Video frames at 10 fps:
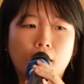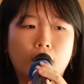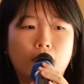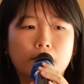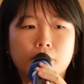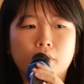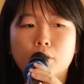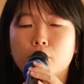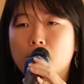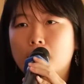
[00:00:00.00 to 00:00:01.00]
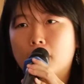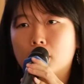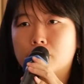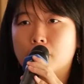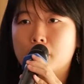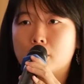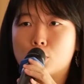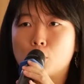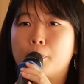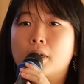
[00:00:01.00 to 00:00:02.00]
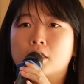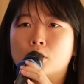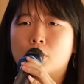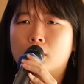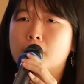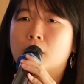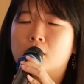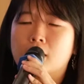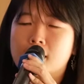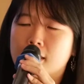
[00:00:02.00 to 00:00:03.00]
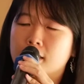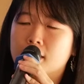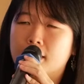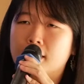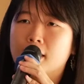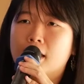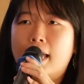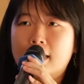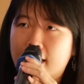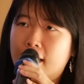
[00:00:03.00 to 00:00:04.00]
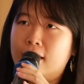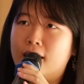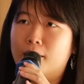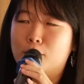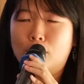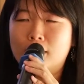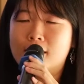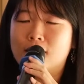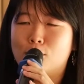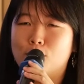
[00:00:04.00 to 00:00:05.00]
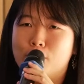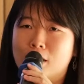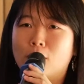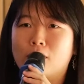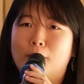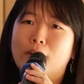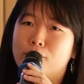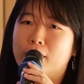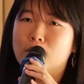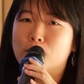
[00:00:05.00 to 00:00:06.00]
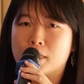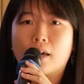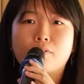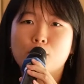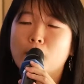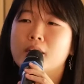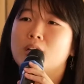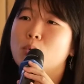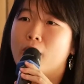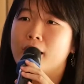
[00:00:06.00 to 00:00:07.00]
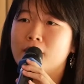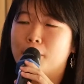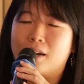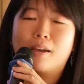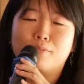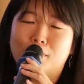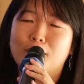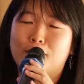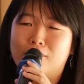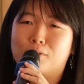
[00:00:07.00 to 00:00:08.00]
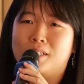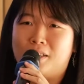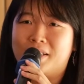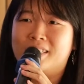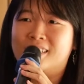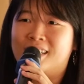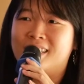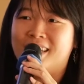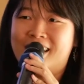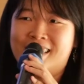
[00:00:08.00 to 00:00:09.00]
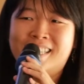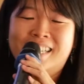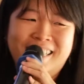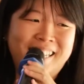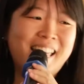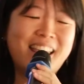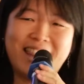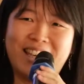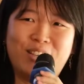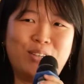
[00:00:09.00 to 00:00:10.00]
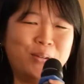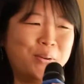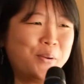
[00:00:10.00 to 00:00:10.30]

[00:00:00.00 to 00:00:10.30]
Thank you very much for being so patient to come down on a Saturday at 10 a.m. to listen to me talk about fake news. I have no idea why, but I'm very grateful that you're here nonetheless. Thank you.